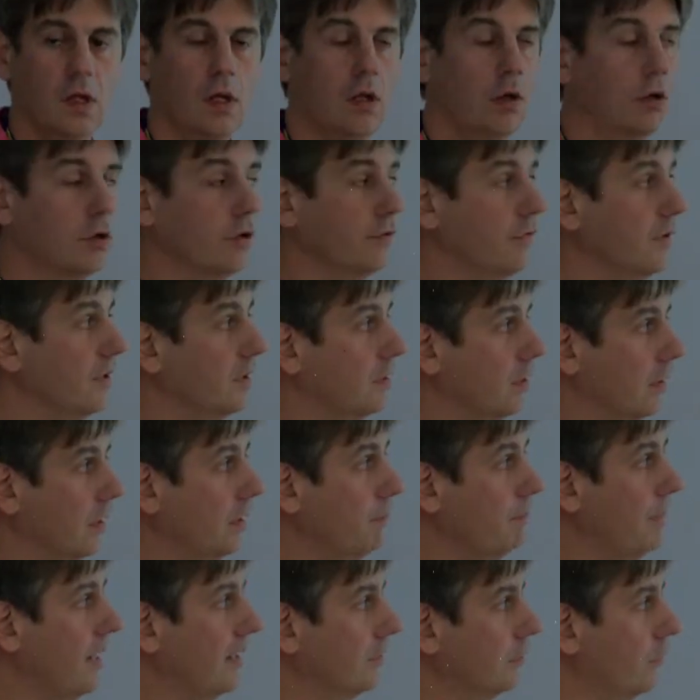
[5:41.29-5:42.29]
a lot of
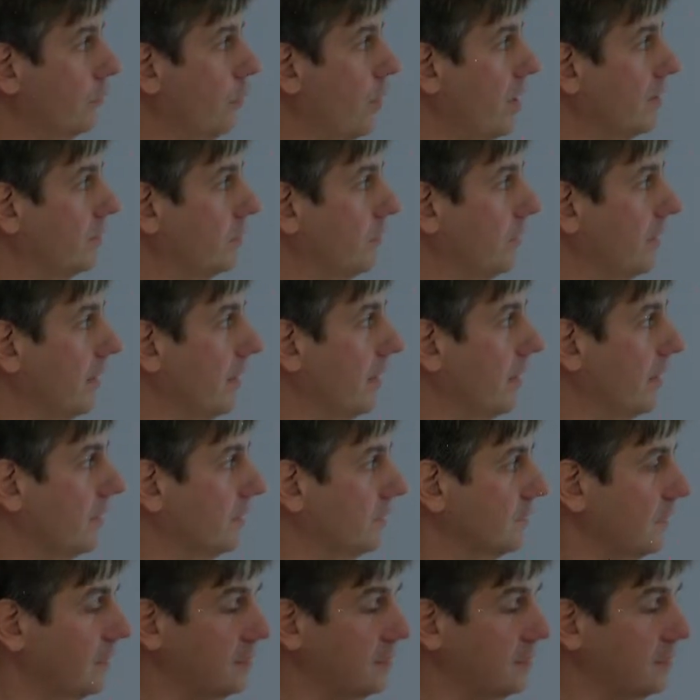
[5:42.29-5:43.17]
impact of waves on the ice,